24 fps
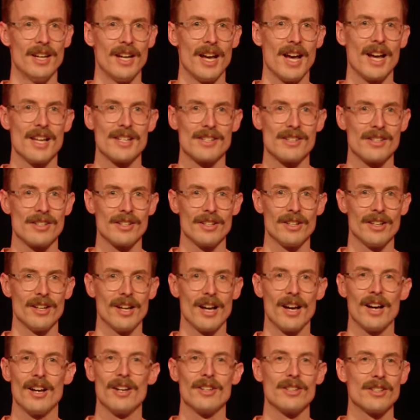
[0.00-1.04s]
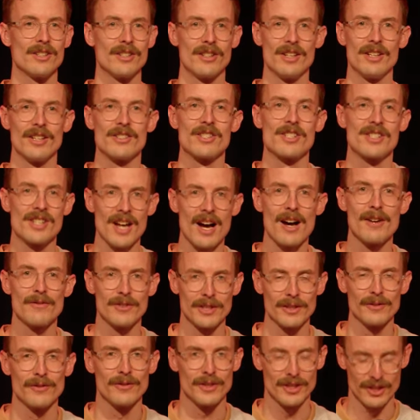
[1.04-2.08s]
is
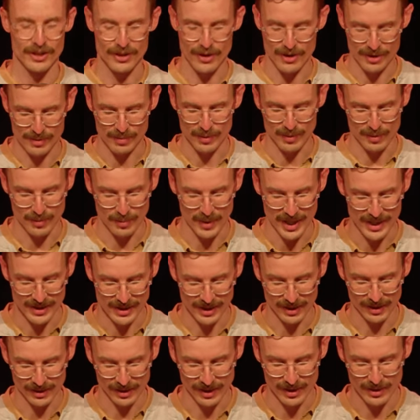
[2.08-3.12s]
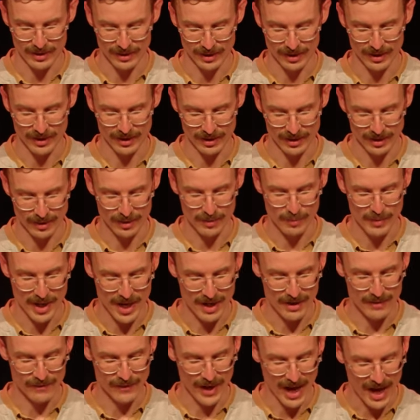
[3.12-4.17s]
starving for the gospel, basically, the
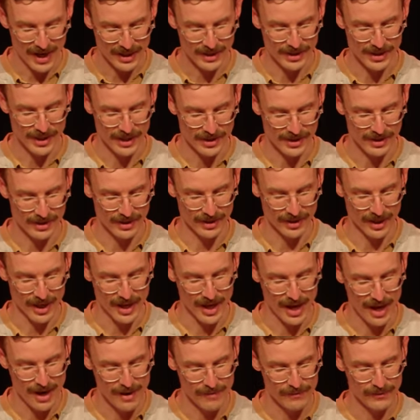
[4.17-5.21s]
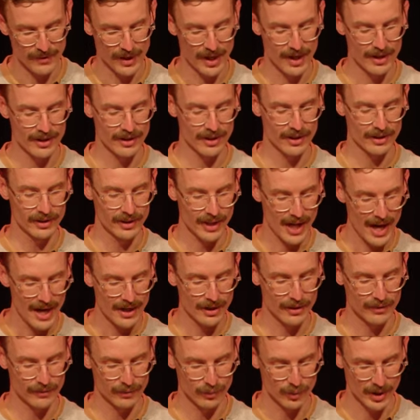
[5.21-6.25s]
amount of access that they have and the
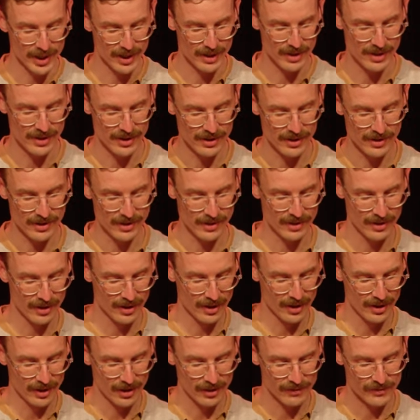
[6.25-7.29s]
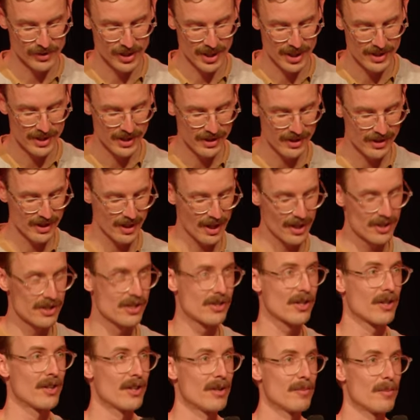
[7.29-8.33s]
lack of witnesses of Jesus. And
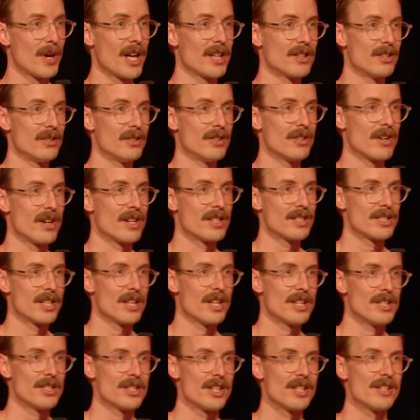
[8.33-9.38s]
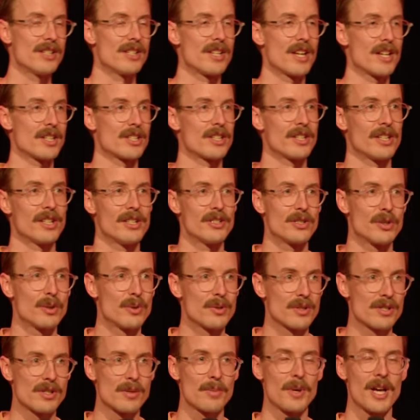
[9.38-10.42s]
so in Matthew 19, Jesus actually
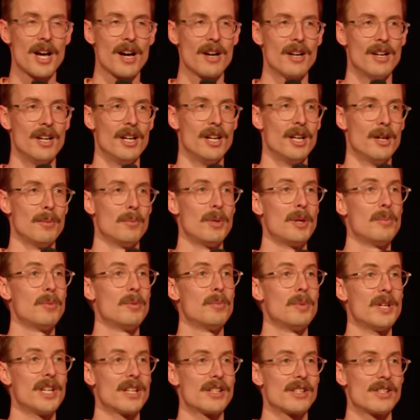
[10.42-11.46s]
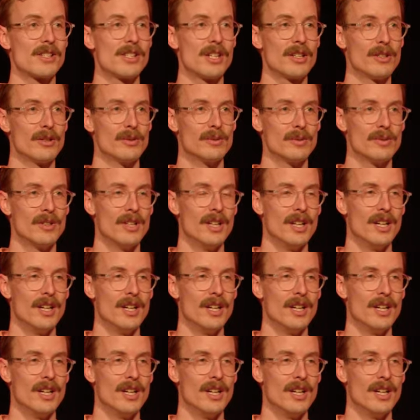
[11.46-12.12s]
talks about people being single,